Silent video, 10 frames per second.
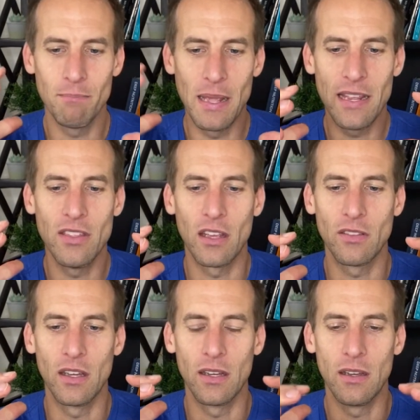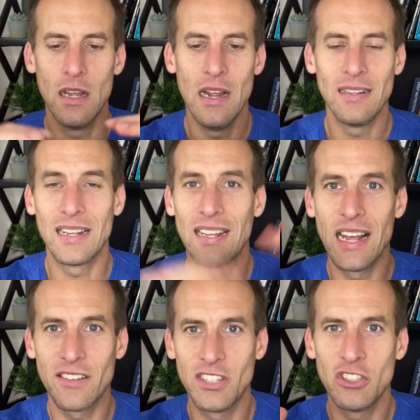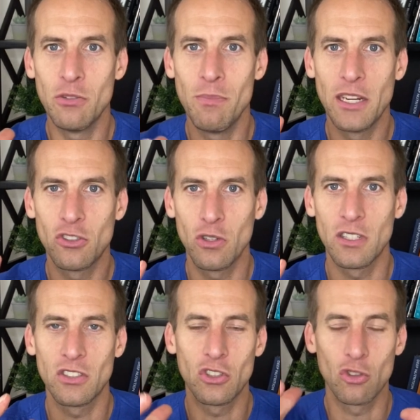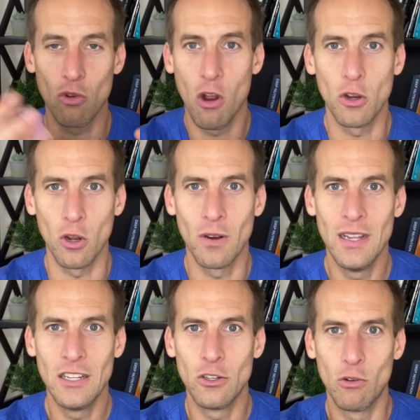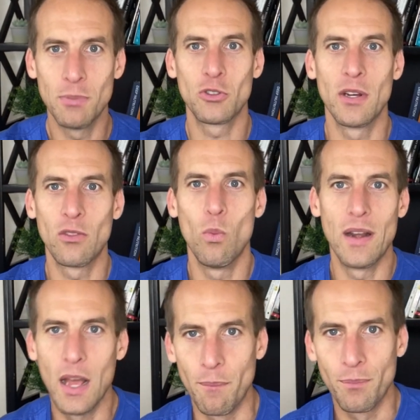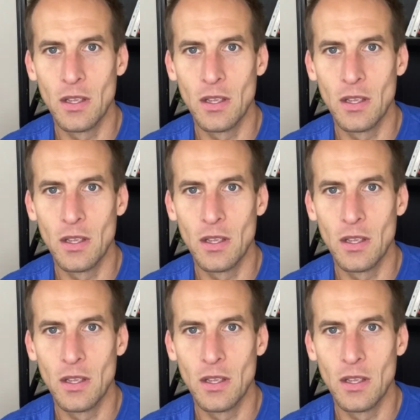the connective tissue make sure it's stronger, grip strength went up.